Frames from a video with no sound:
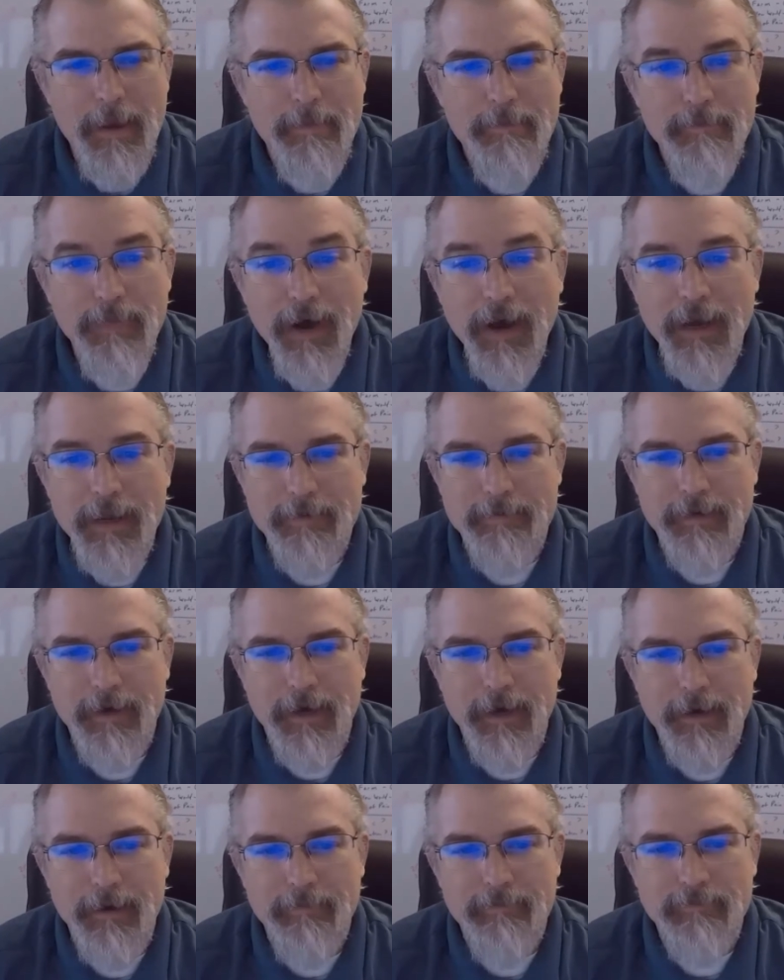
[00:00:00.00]
But
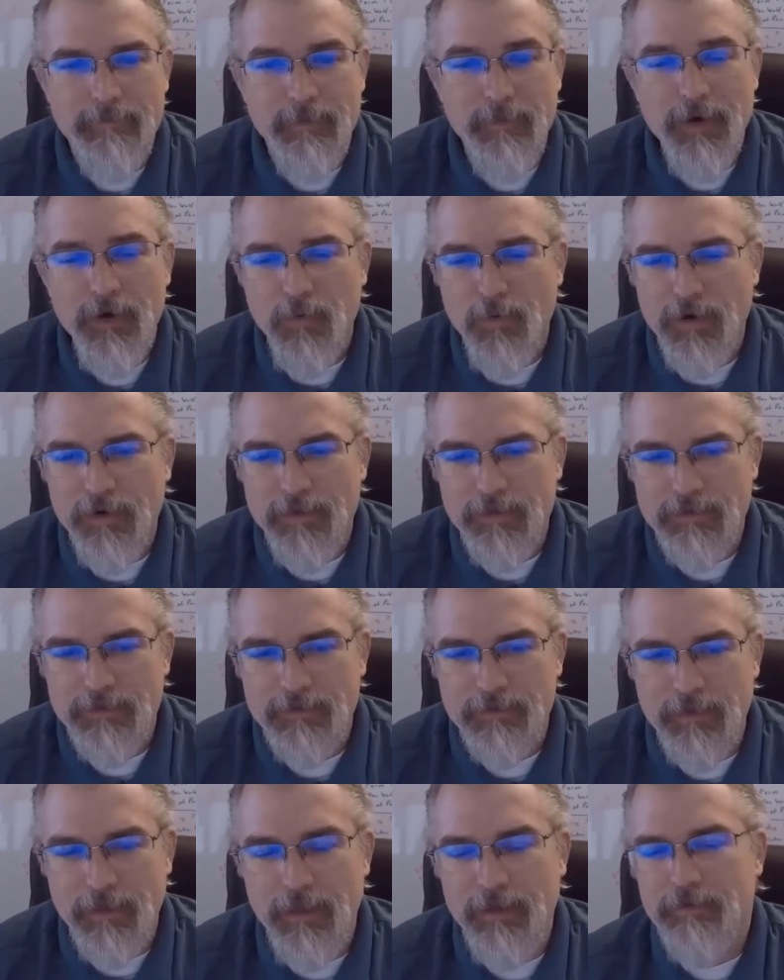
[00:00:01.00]
um, no matter where
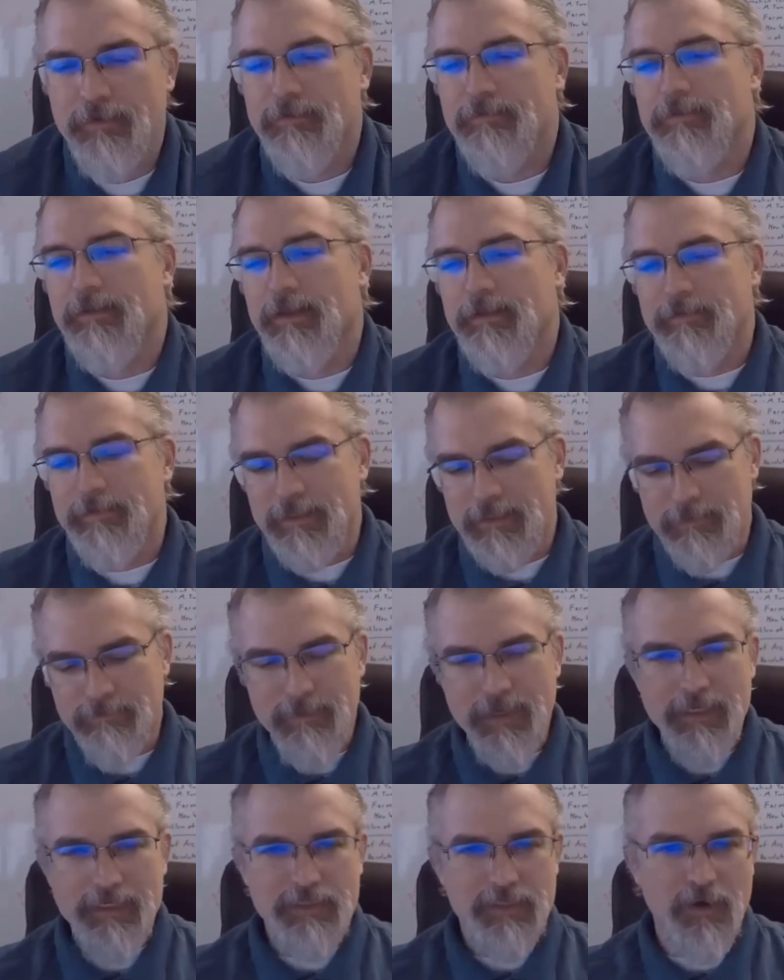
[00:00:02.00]
this, eh, this
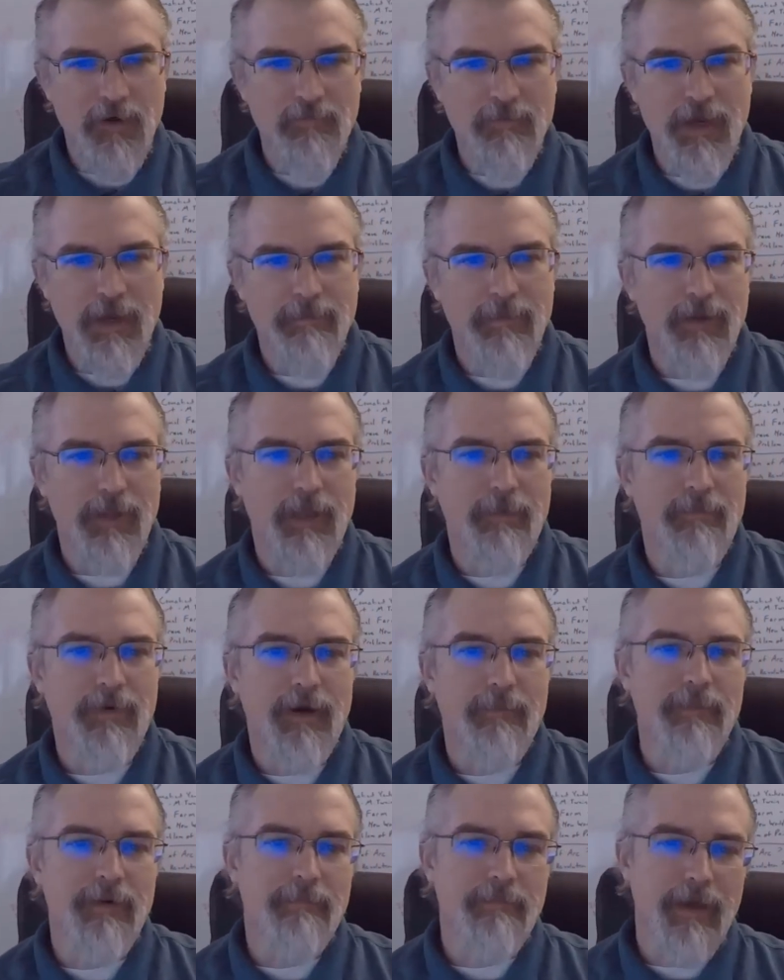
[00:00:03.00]
may solve my billion
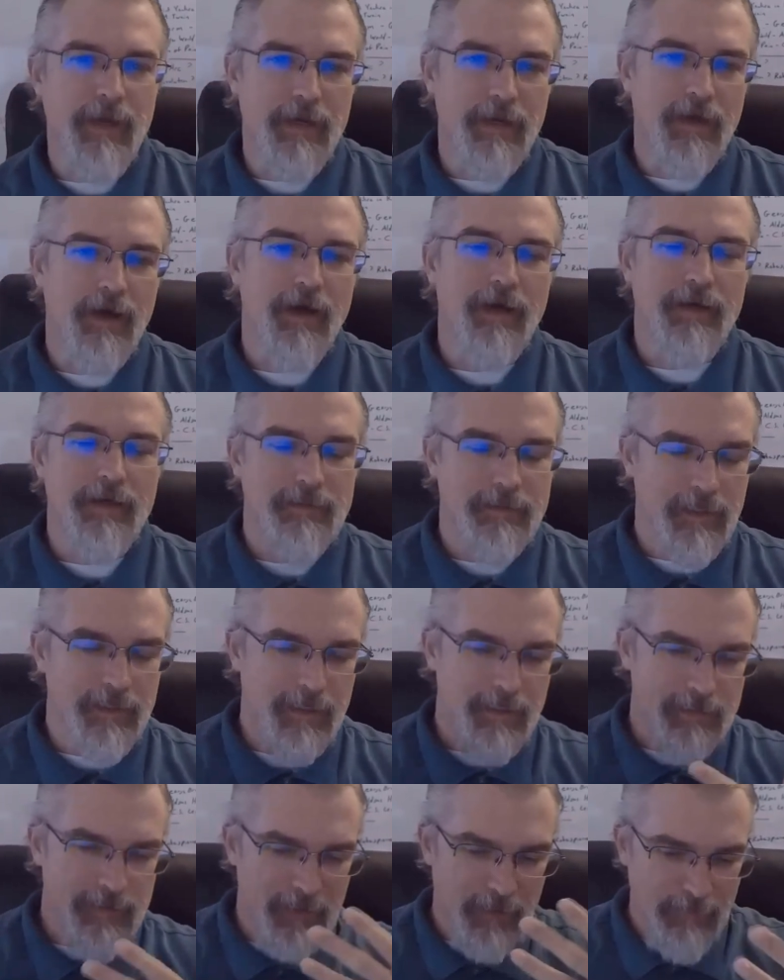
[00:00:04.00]
problem. It may not, because like
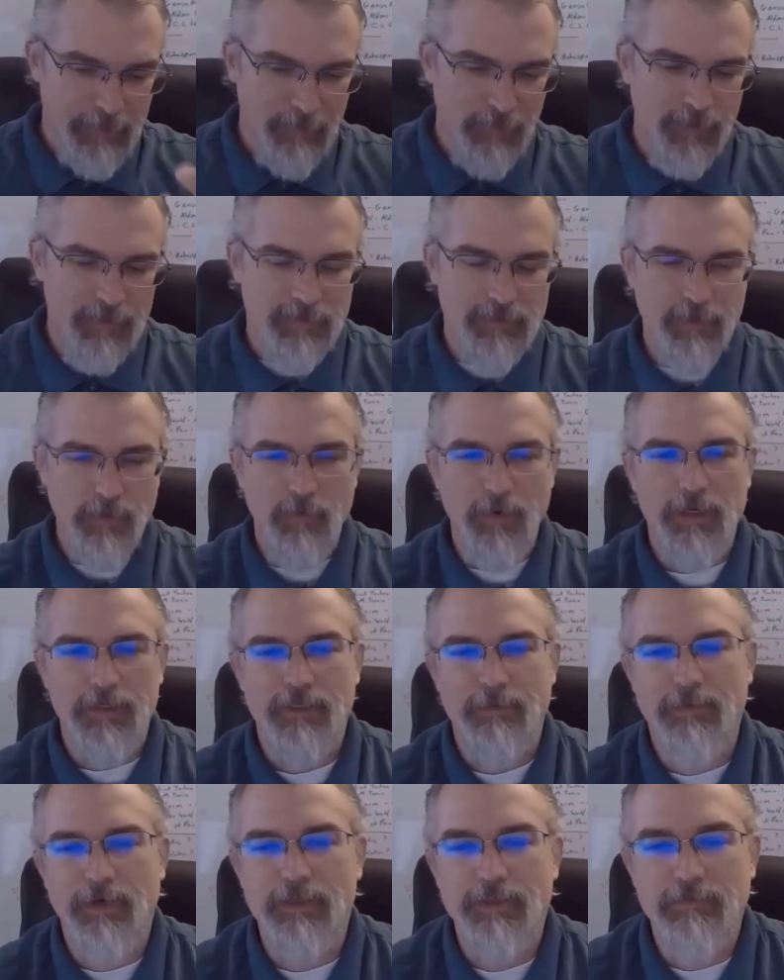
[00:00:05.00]
I said, people can still watch
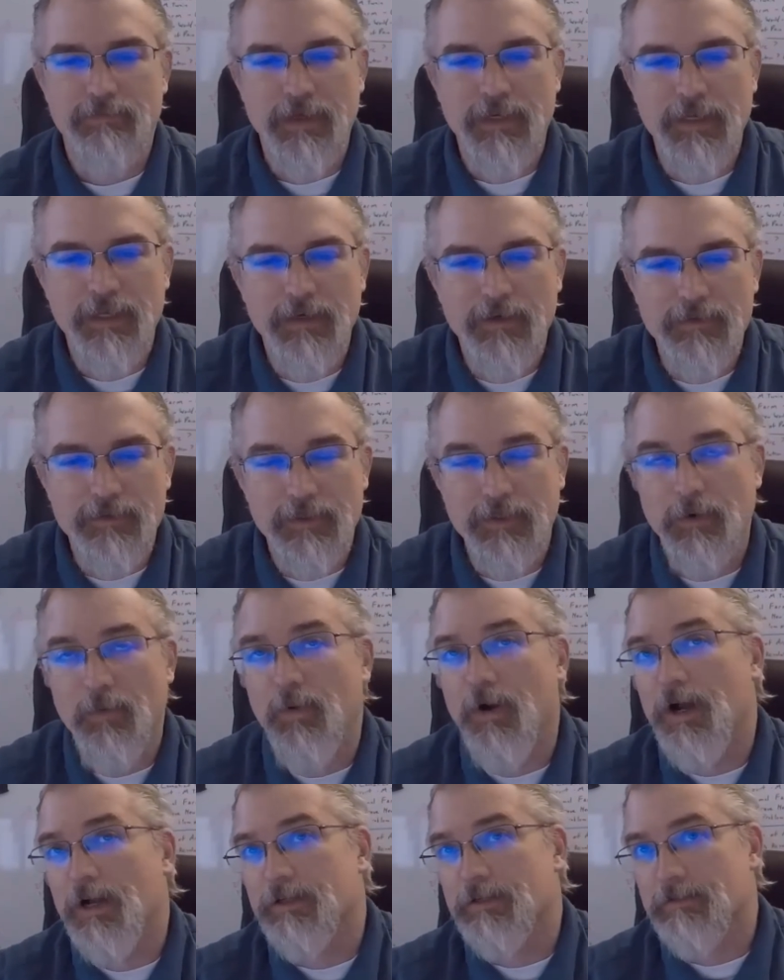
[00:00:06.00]
a bunch of videos. They could
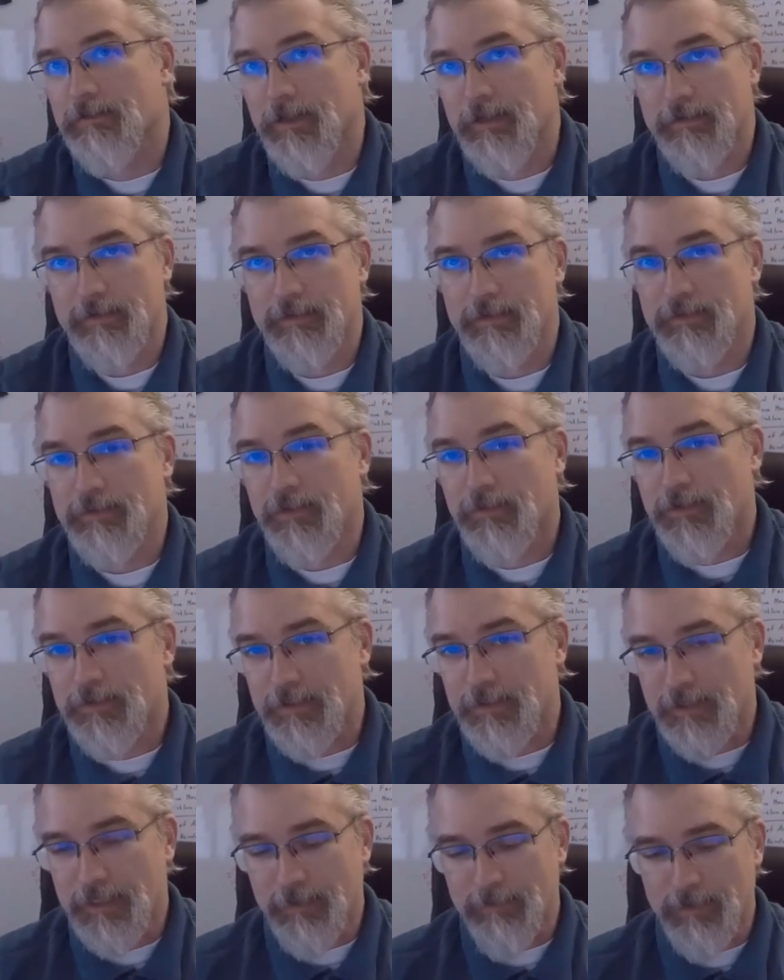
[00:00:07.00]
watch. That it still
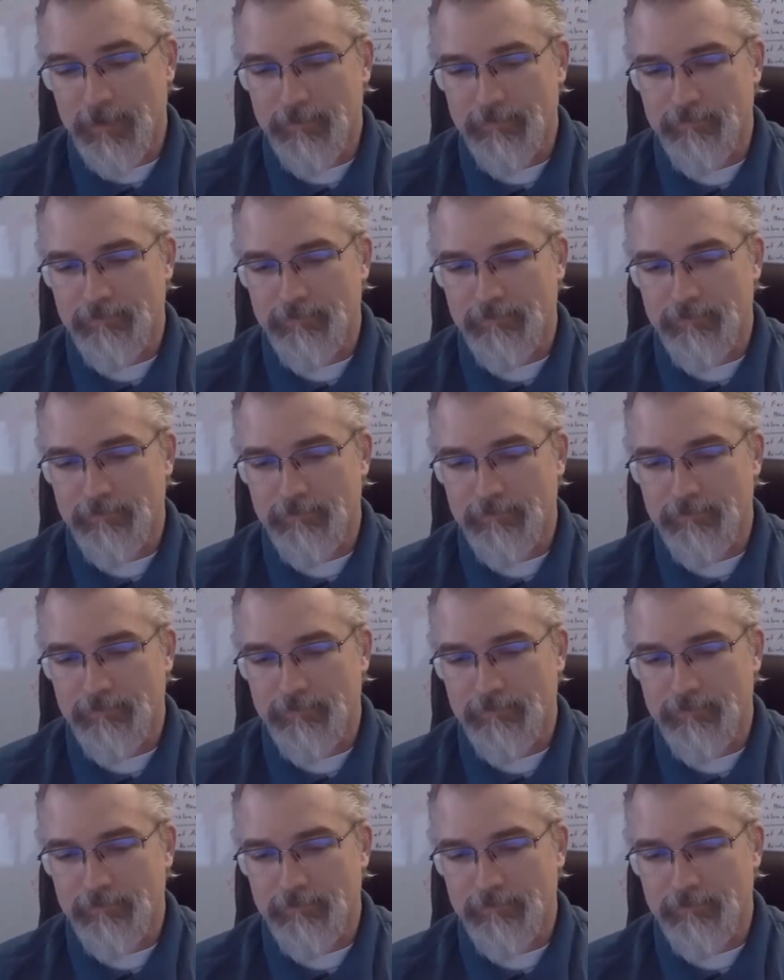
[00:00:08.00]
doesn't limit.